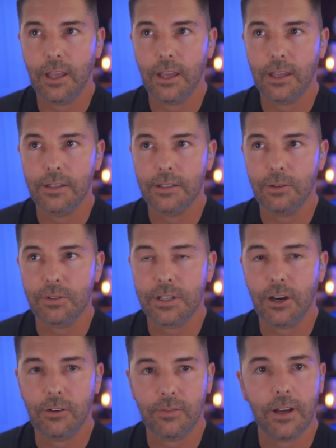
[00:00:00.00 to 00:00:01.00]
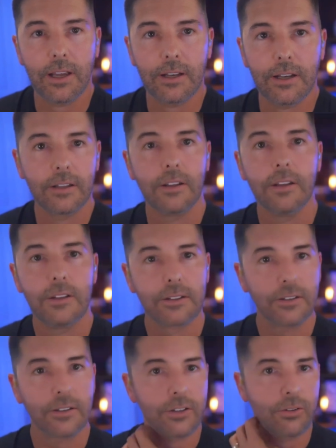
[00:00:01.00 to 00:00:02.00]
And he was terrified
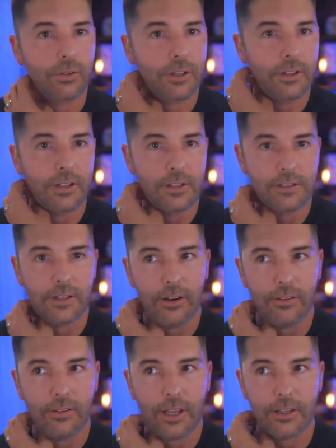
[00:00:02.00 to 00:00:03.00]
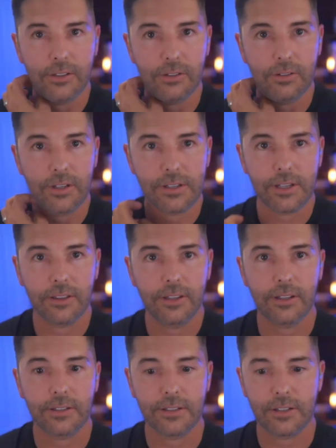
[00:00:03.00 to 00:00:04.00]
to the degree that he's, I don't think I can do this. I
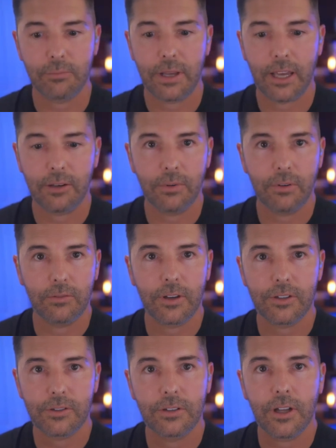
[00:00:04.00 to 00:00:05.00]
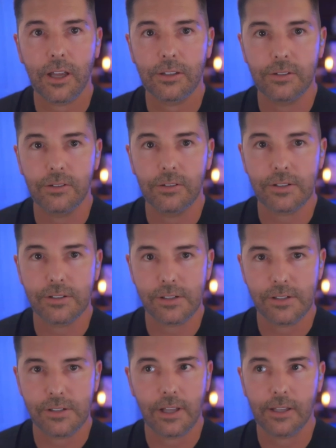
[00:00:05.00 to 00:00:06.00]
think this is a bad move. I should not do this.
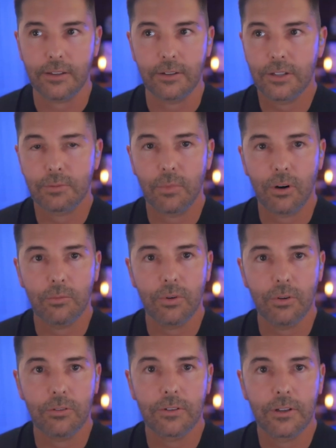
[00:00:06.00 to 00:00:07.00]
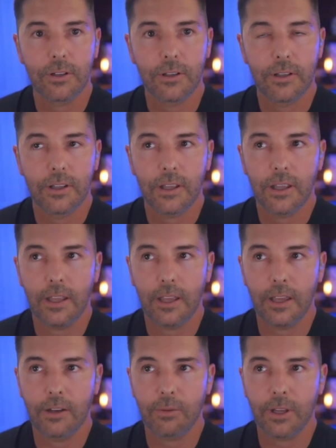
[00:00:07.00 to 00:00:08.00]
This is not the smart move.
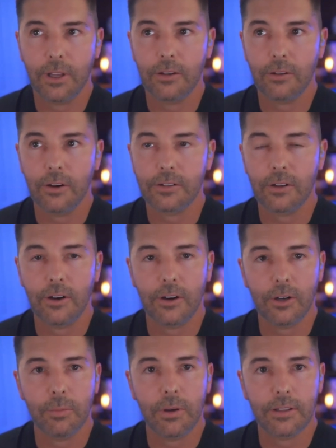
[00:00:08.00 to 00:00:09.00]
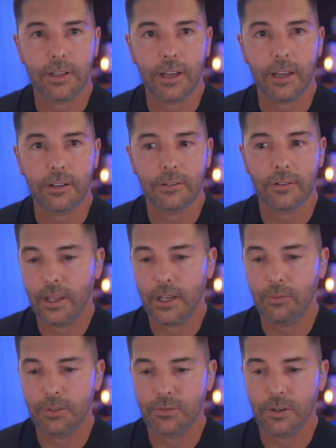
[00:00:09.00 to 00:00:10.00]
And we had a heart-to-heart about that.
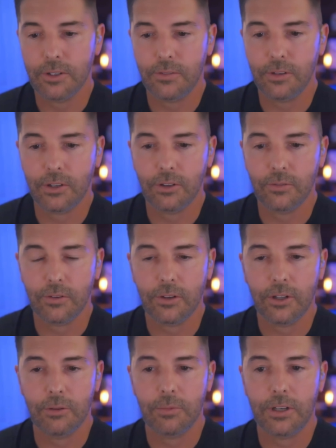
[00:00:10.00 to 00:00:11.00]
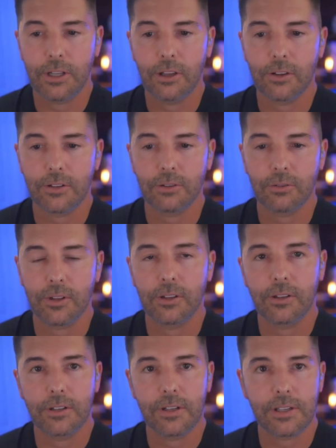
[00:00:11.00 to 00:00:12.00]
And it was very difficult for him. And he also,
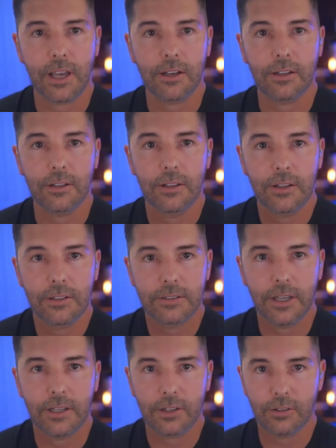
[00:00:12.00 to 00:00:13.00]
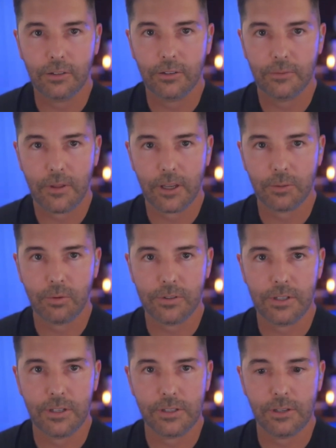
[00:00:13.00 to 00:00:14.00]
thank goodness, had a technical
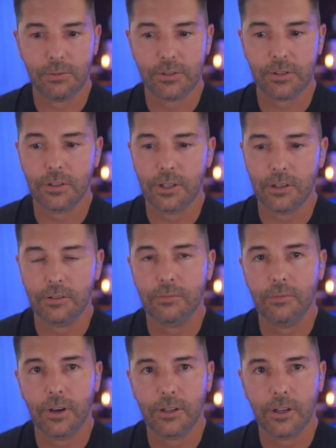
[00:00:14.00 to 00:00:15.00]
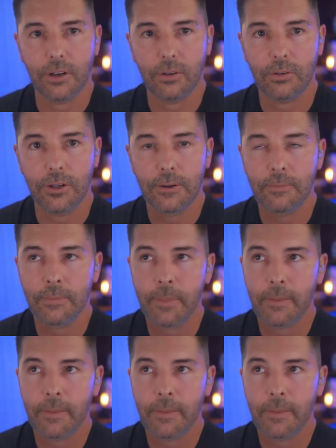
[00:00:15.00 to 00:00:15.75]
expertise. He could write code.